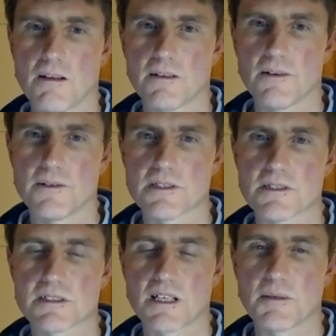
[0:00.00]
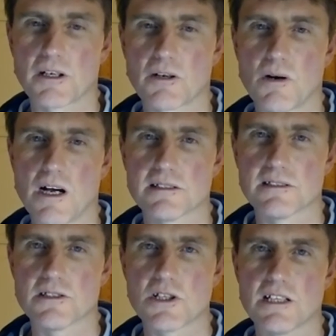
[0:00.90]
Notice the stomach rise,
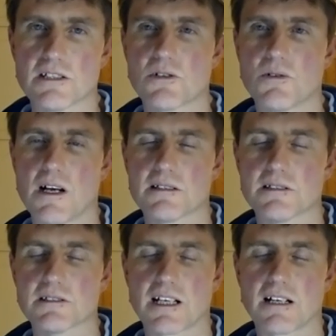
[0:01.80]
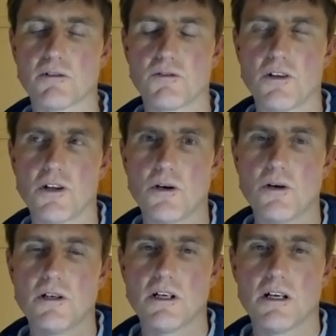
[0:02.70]
the chest rise, the subtle
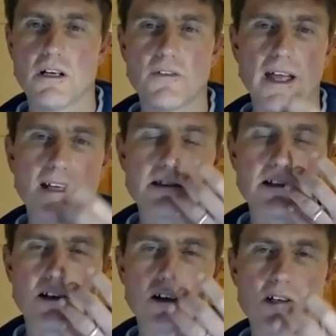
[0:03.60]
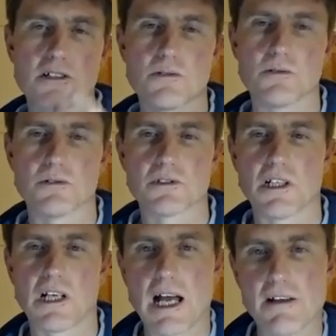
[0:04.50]
flow, air into the nostrils, the
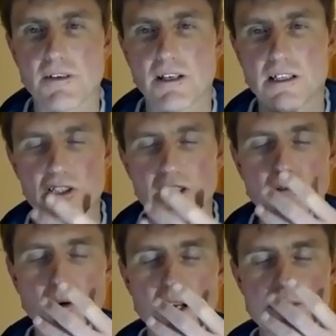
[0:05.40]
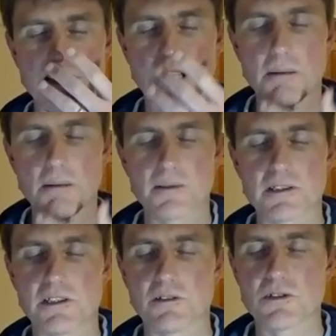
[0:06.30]
life energy rising up
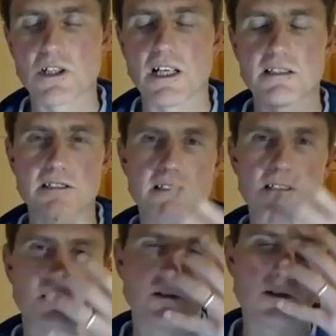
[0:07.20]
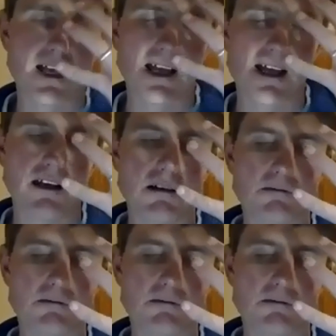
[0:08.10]
into your chest and your head.